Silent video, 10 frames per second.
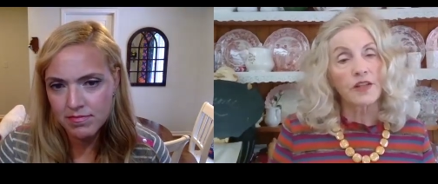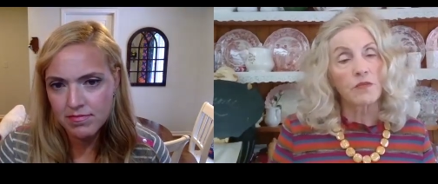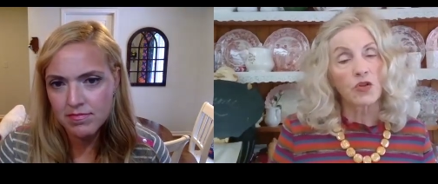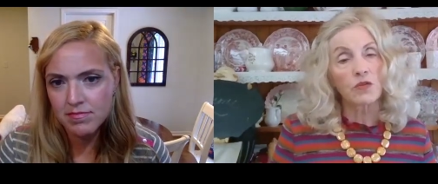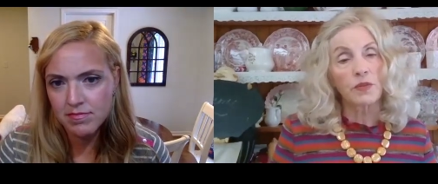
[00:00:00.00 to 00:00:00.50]
Speaker 1: that
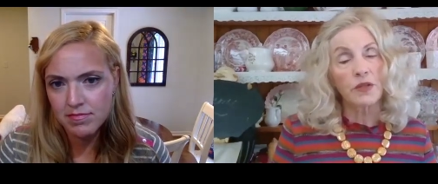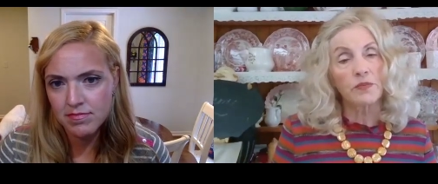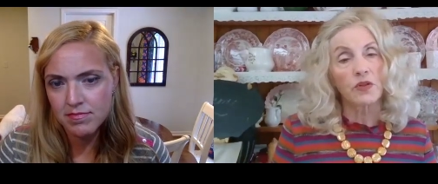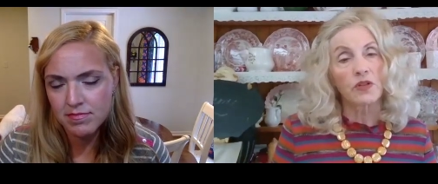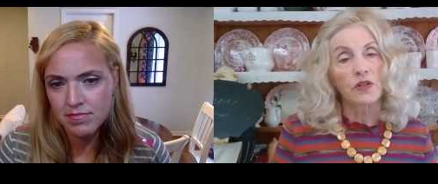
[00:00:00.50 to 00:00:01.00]
most
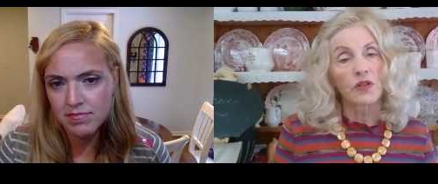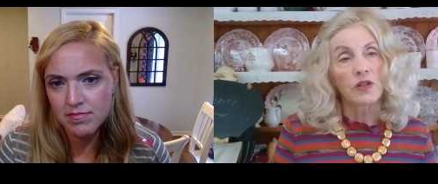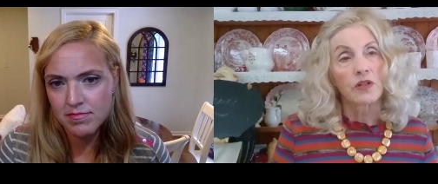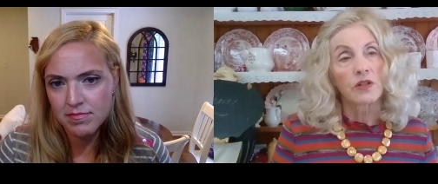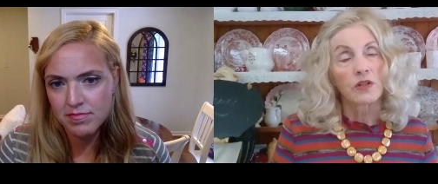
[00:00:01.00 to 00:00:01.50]
people
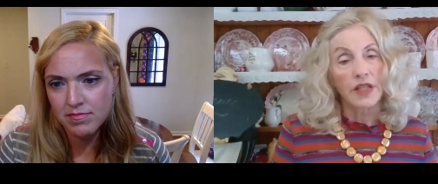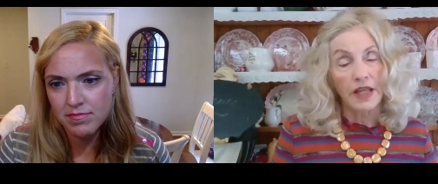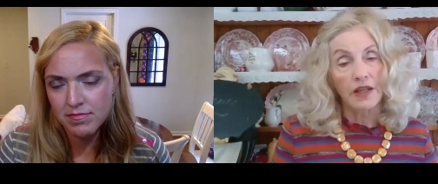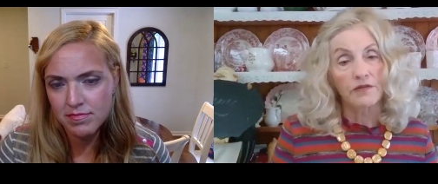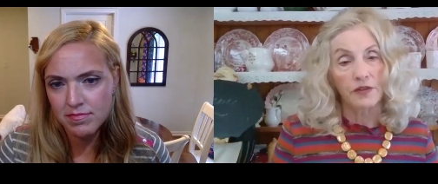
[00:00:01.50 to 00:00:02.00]

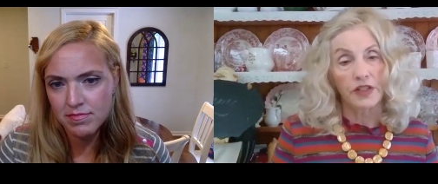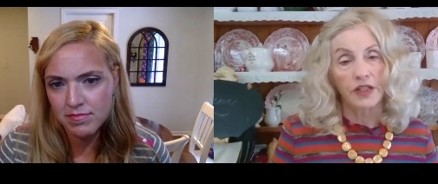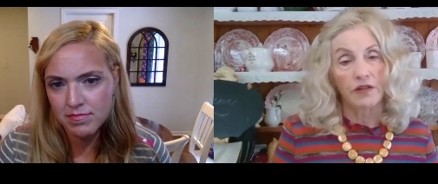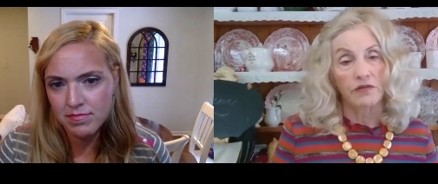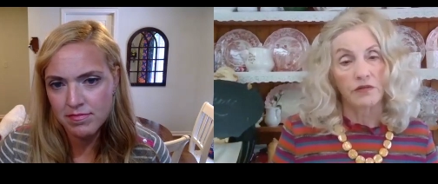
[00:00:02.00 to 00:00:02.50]
can
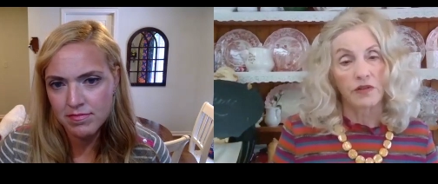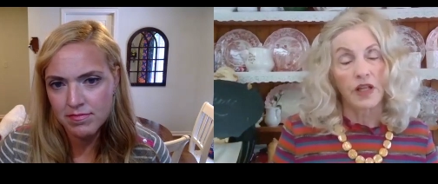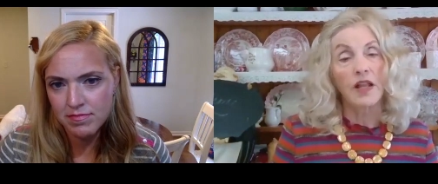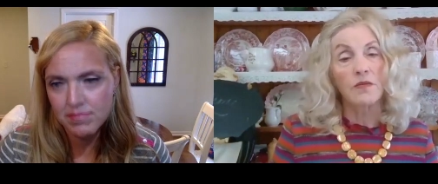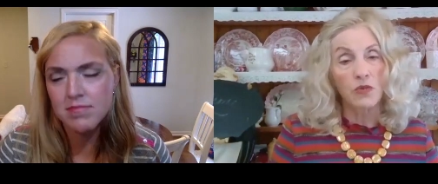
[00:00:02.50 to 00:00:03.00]
forgive
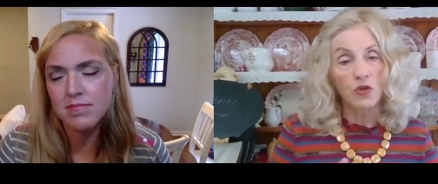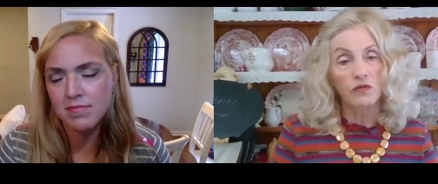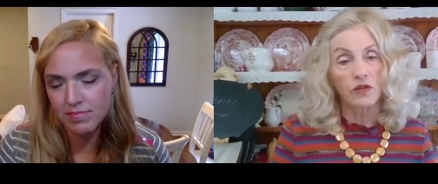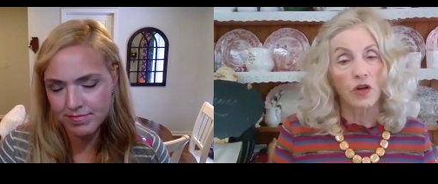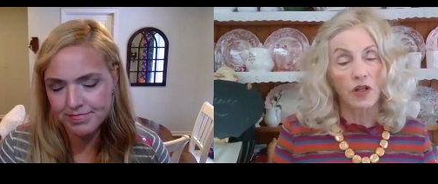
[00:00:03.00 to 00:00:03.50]
and
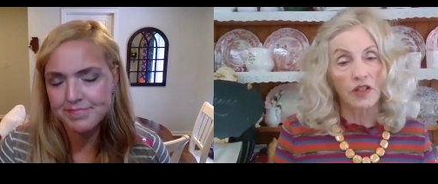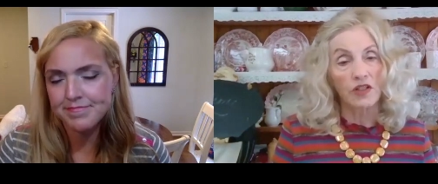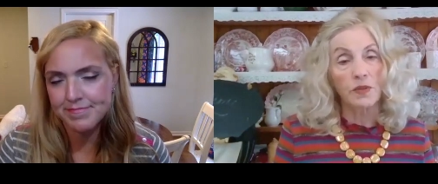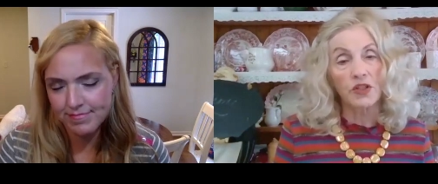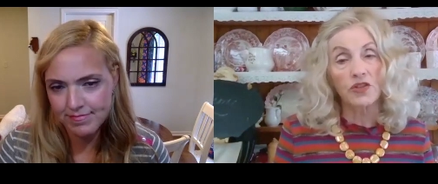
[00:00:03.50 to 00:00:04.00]
move on,
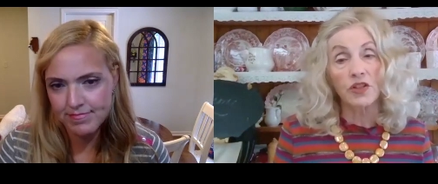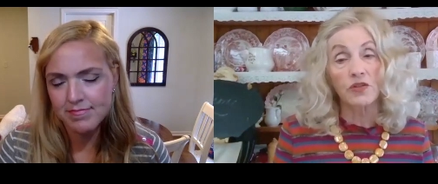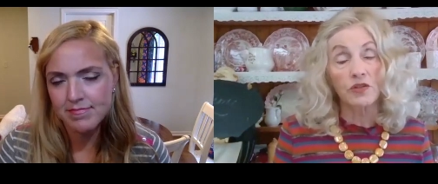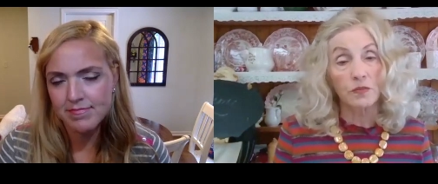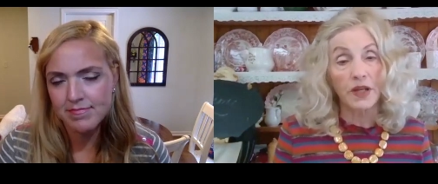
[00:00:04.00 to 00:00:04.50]
especially
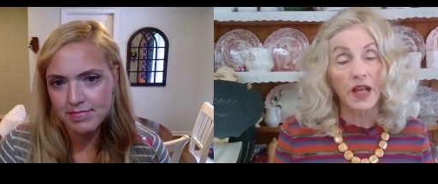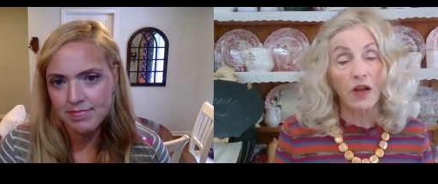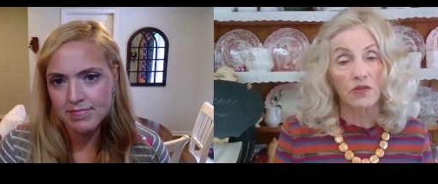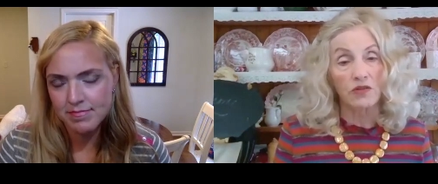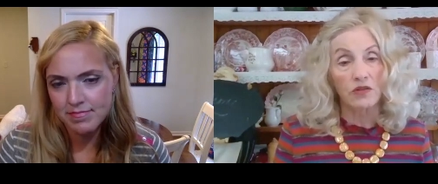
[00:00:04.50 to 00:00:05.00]
your
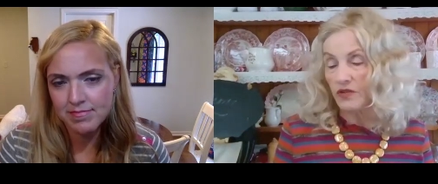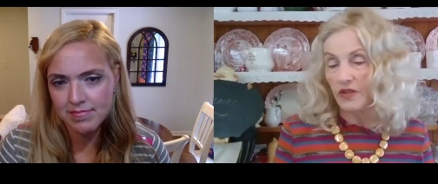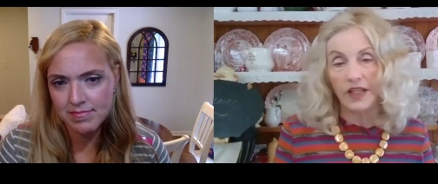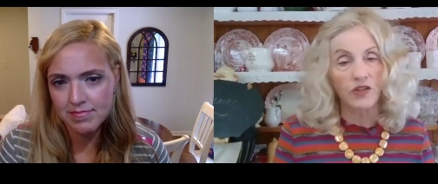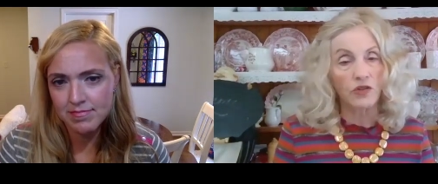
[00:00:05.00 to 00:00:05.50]
spouse.
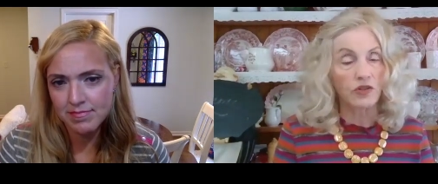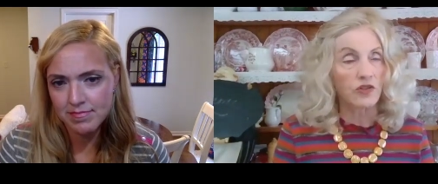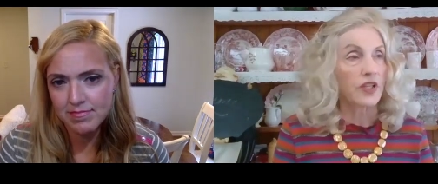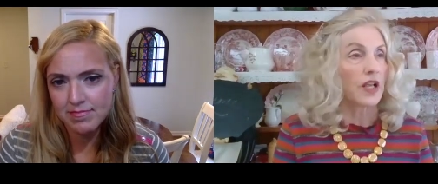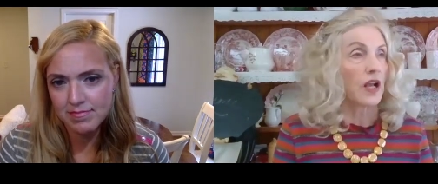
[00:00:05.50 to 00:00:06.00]
You can
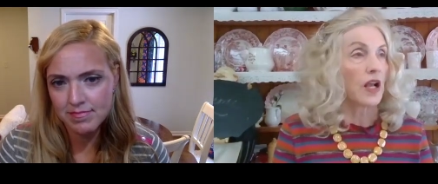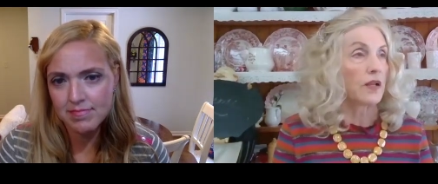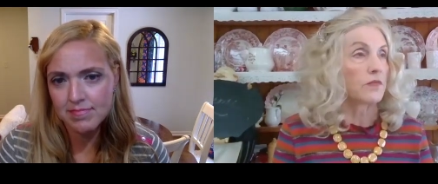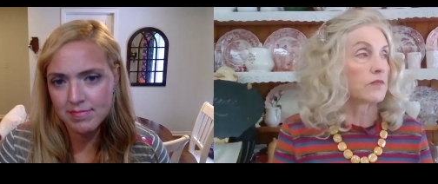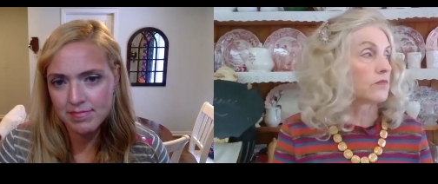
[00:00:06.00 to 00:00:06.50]
say,
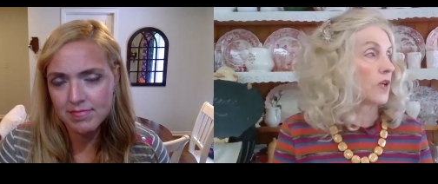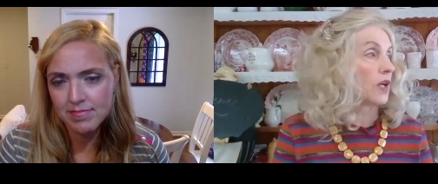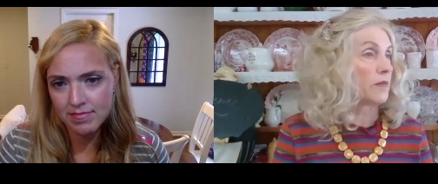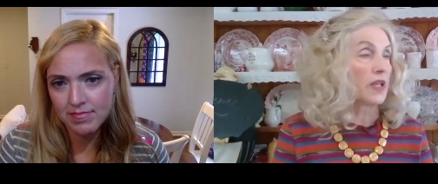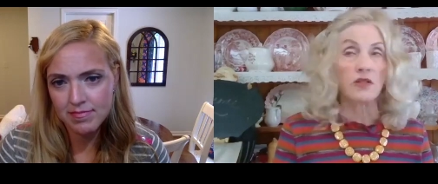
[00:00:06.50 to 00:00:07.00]
I
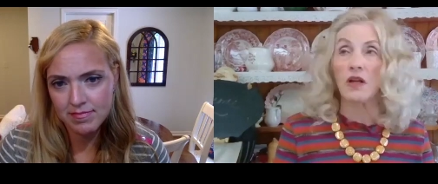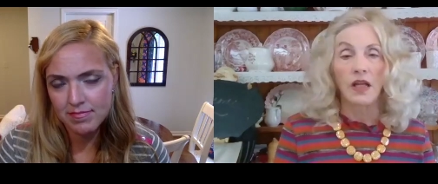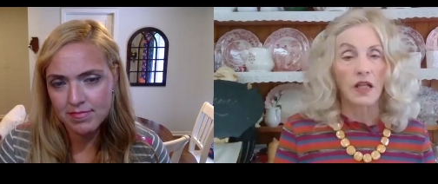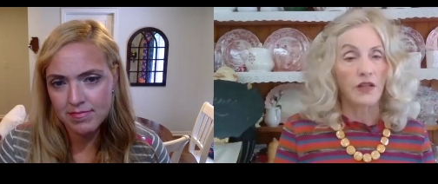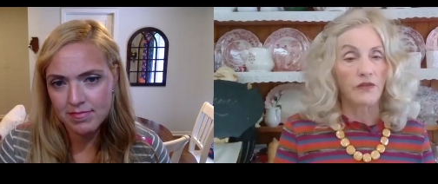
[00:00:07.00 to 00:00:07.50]
messed
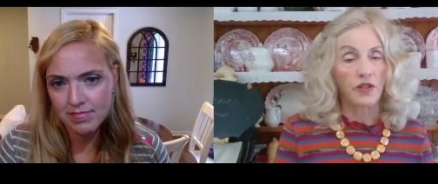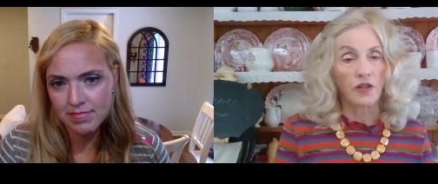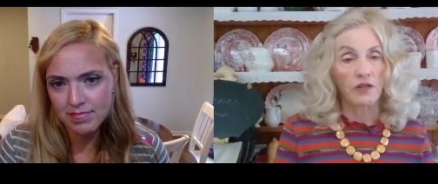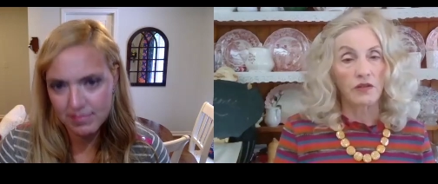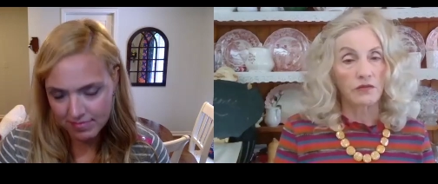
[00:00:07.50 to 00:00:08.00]
up. And
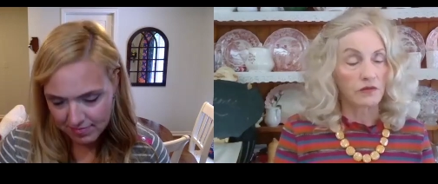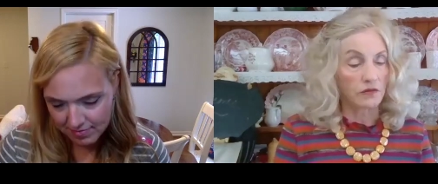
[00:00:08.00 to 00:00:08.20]
they'll...